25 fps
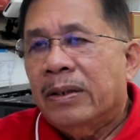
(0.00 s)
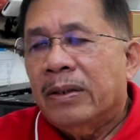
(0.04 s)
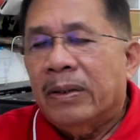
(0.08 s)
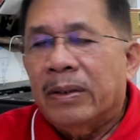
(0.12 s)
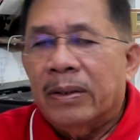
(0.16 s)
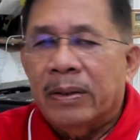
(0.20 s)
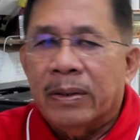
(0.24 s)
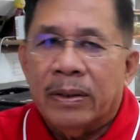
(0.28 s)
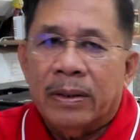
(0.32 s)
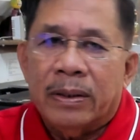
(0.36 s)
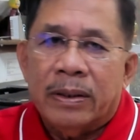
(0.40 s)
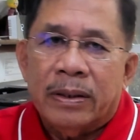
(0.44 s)

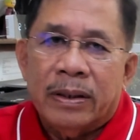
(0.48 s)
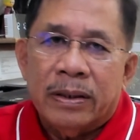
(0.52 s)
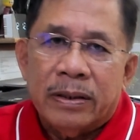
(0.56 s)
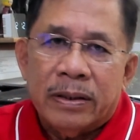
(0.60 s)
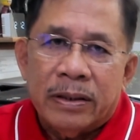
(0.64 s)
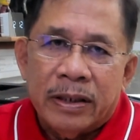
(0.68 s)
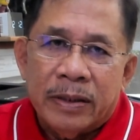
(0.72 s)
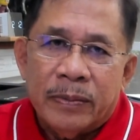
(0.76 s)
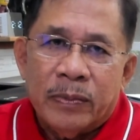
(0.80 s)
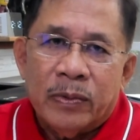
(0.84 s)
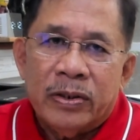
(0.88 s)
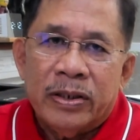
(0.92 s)
or
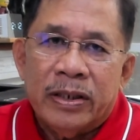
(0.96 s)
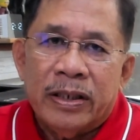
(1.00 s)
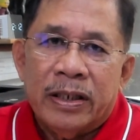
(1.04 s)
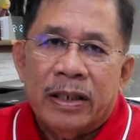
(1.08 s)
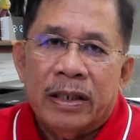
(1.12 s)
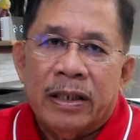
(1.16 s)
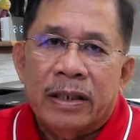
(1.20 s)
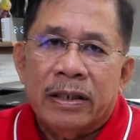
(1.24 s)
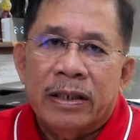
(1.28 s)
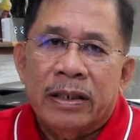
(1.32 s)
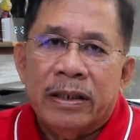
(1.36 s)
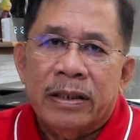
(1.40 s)
testimony
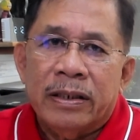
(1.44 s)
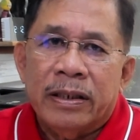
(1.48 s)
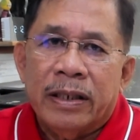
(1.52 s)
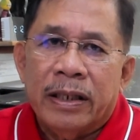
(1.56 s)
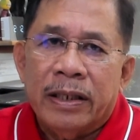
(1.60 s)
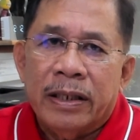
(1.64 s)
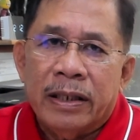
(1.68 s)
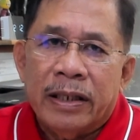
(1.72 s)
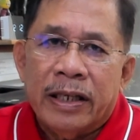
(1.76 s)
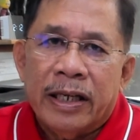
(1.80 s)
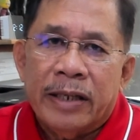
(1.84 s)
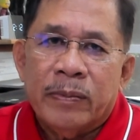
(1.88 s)
in
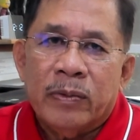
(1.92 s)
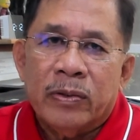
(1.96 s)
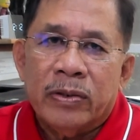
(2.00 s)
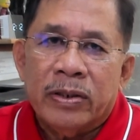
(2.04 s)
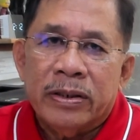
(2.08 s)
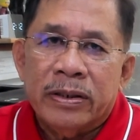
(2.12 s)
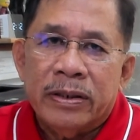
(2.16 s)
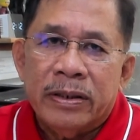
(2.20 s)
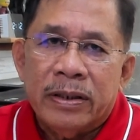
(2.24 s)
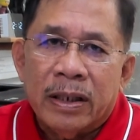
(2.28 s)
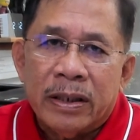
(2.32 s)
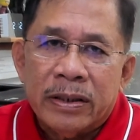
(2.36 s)
a labor
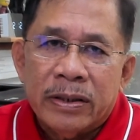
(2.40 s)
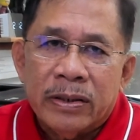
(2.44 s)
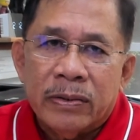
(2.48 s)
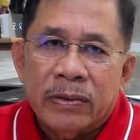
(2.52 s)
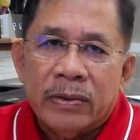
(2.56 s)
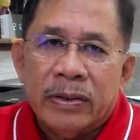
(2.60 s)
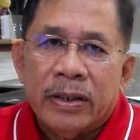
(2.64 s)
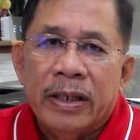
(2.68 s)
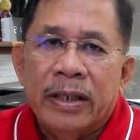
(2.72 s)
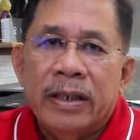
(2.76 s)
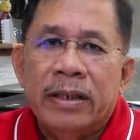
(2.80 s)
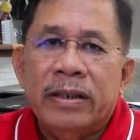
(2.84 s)

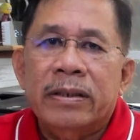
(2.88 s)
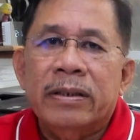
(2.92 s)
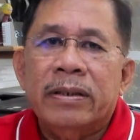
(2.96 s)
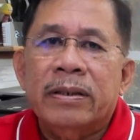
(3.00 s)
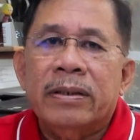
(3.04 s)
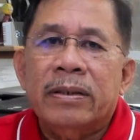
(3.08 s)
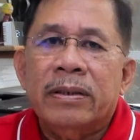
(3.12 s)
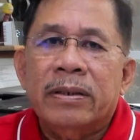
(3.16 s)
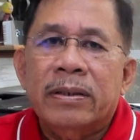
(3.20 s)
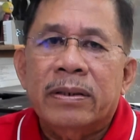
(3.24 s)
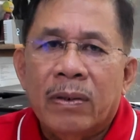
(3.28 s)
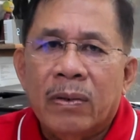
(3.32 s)
injunction case,